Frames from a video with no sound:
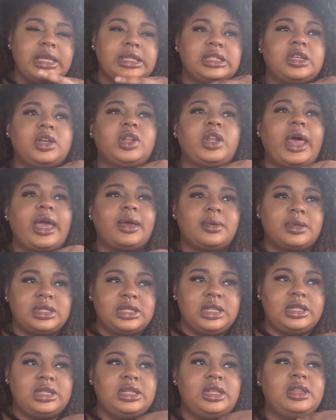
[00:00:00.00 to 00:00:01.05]
still like
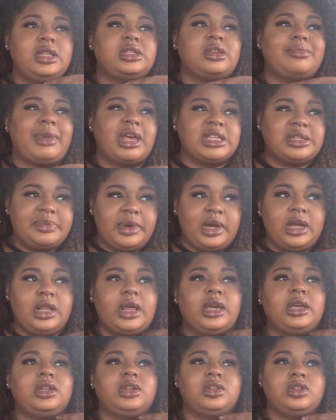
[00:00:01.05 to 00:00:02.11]
sitting this on my spirit,
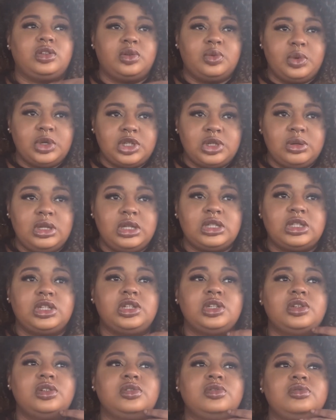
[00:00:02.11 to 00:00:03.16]
like do what you need to
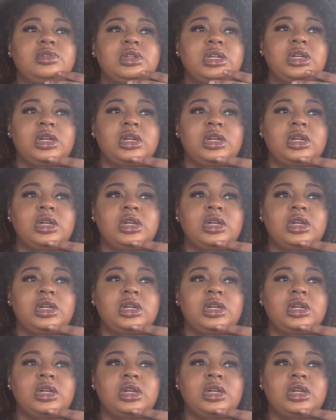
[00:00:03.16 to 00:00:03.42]
do.